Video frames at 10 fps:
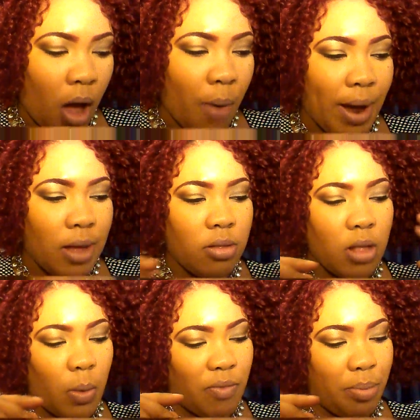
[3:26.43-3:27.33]
All right,
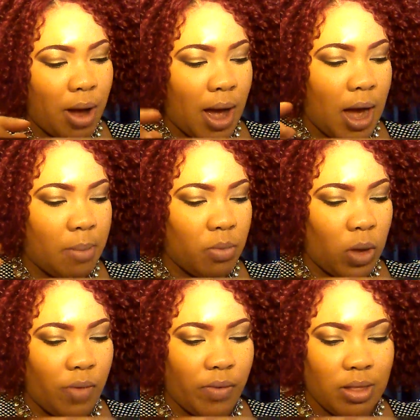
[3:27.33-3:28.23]
so we've primed,
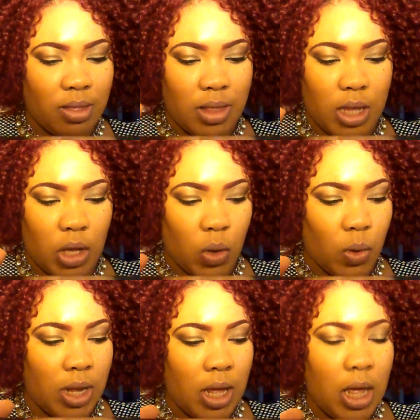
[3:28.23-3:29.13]
we've
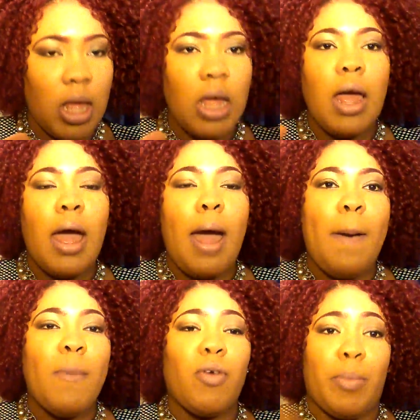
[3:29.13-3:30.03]
concealed.
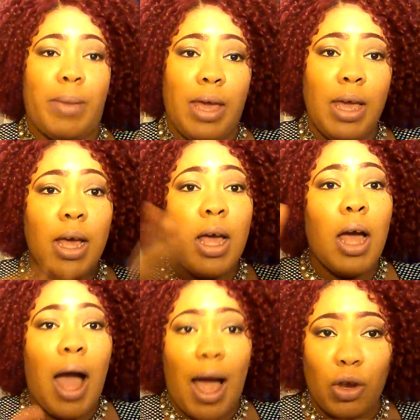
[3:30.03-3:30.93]
For me,
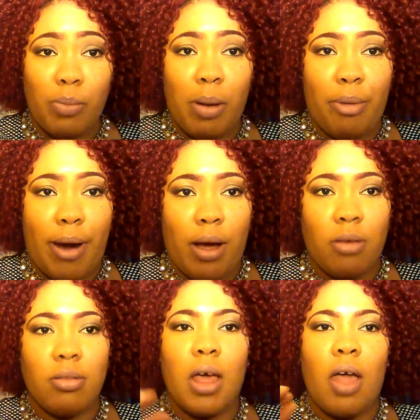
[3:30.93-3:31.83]
I do my
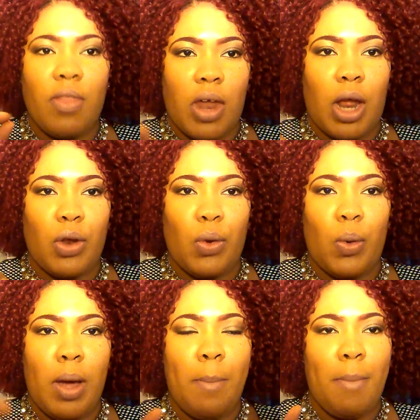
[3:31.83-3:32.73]
brows and then I
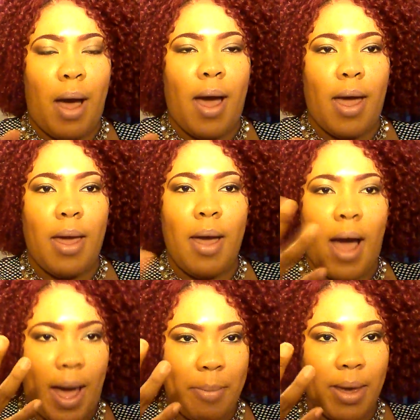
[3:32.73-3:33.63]
do my
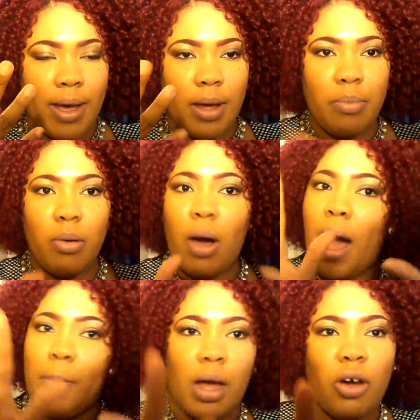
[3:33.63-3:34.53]
eye makeup.
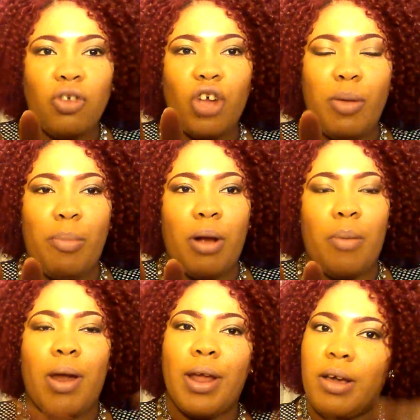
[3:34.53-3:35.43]
I'm not going to show you my brow
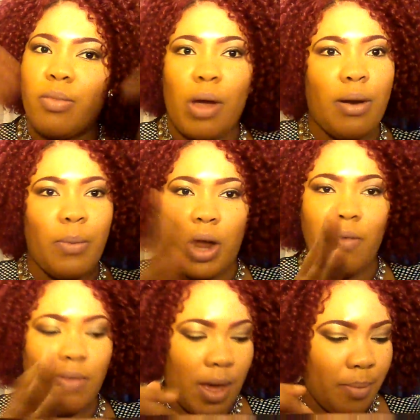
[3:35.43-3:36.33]
product because we already went
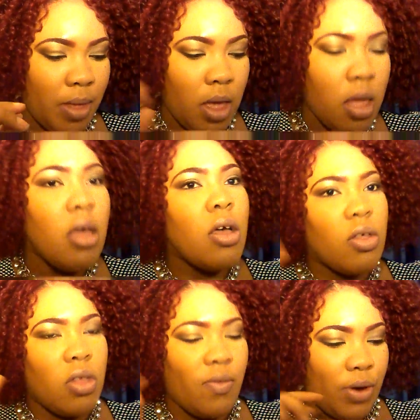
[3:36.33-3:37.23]
over that.
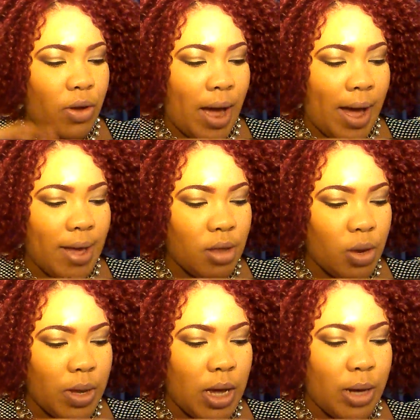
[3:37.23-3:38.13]
So for your eyes,
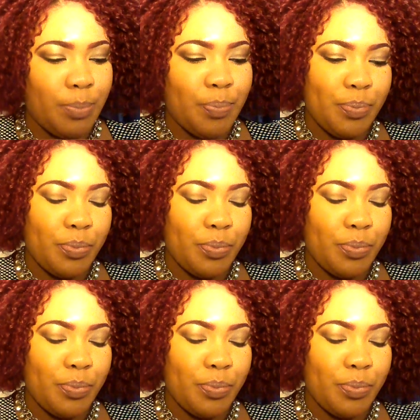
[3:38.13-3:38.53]
here we go.